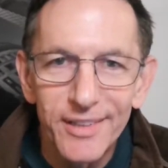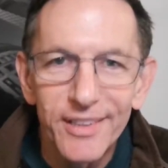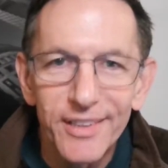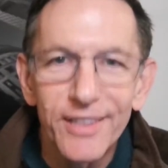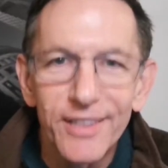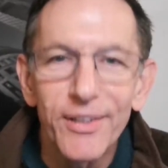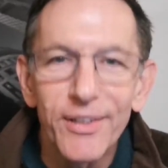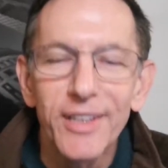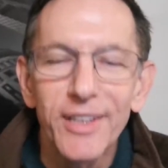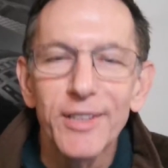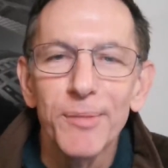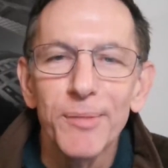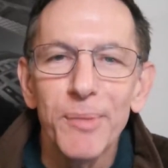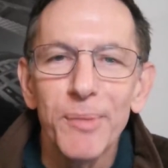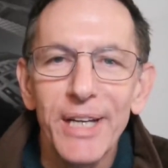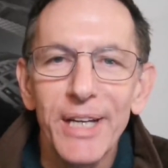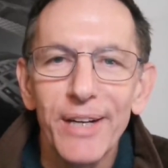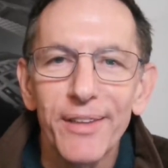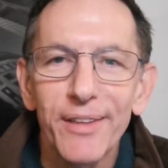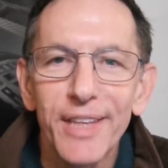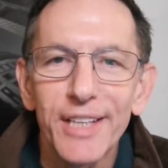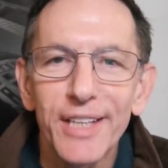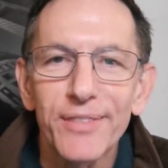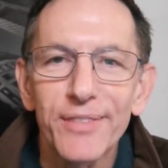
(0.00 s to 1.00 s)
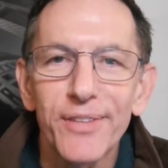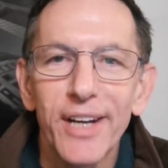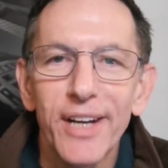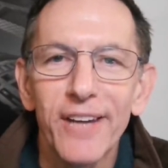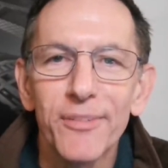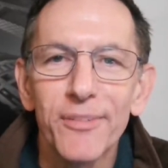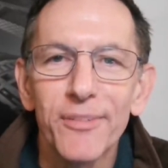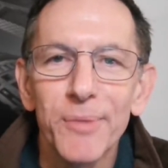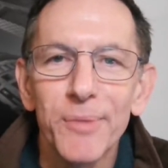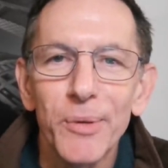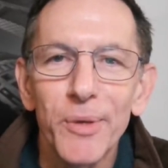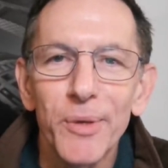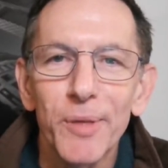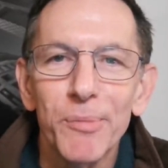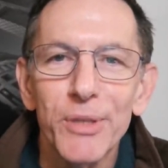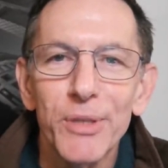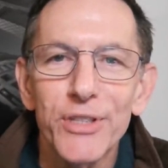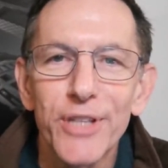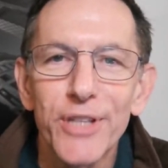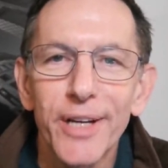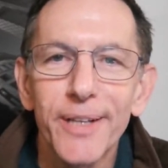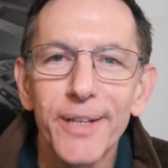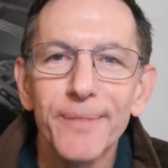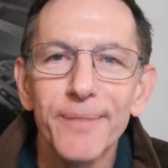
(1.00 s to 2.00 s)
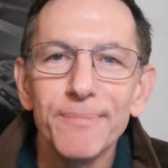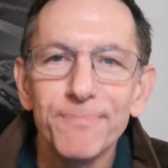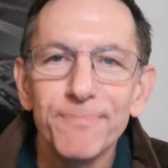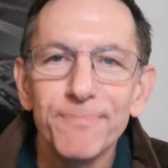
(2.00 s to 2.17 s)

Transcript: Great to be here. Thanks for having me. Really appreciate it.